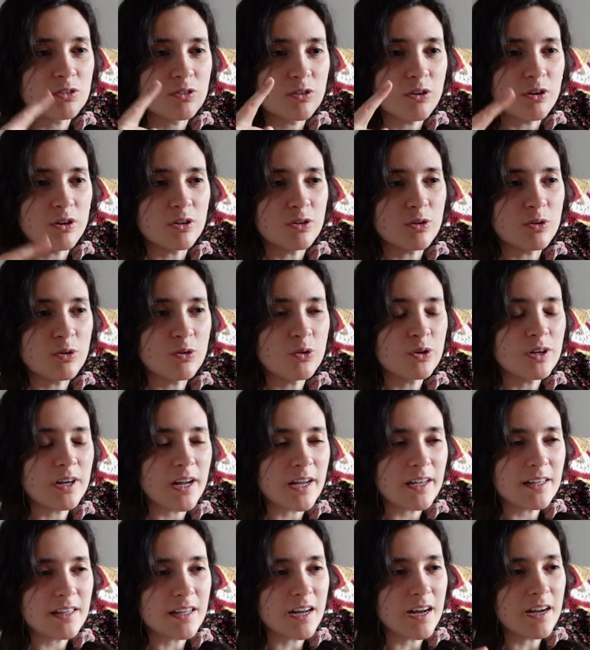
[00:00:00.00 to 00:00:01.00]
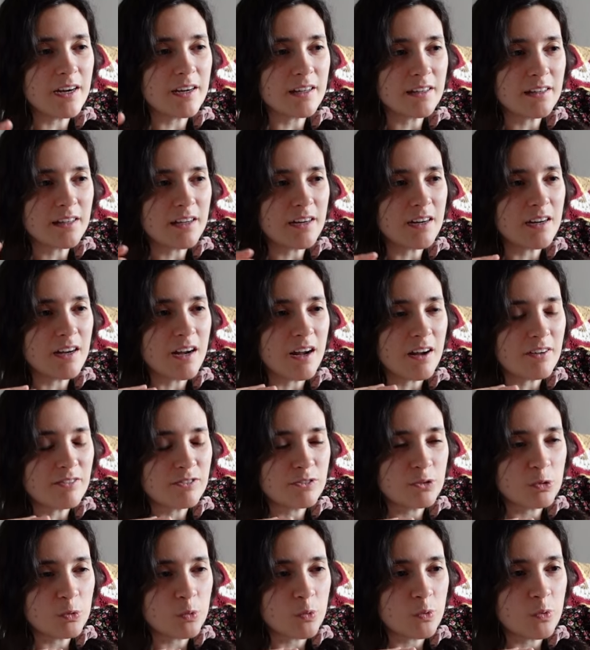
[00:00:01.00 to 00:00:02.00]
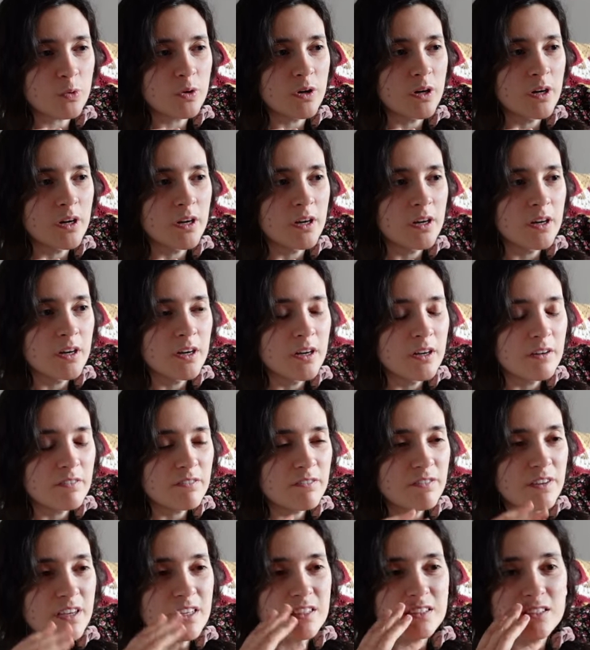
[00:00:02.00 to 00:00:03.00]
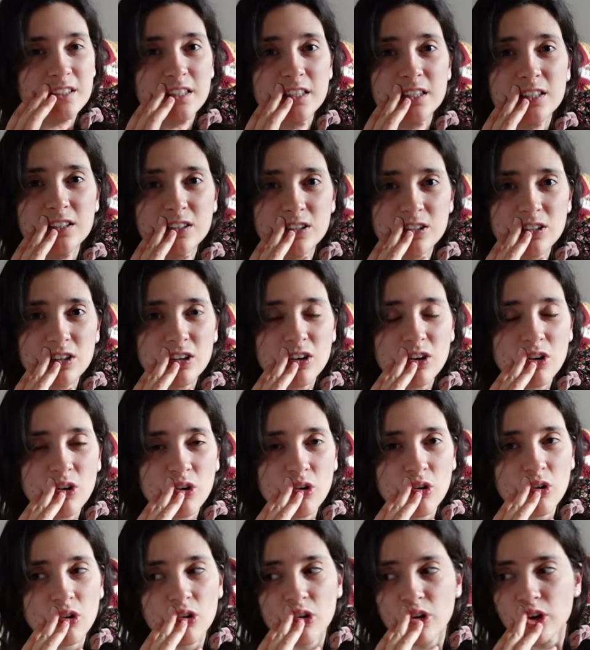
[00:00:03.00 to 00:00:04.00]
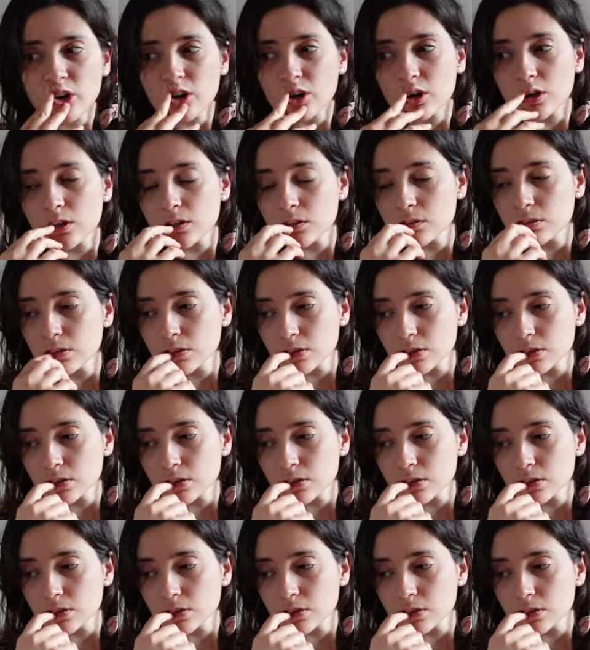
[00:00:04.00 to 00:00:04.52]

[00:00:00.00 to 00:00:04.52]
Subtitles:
going to look like that and then I'll have to fix it? Or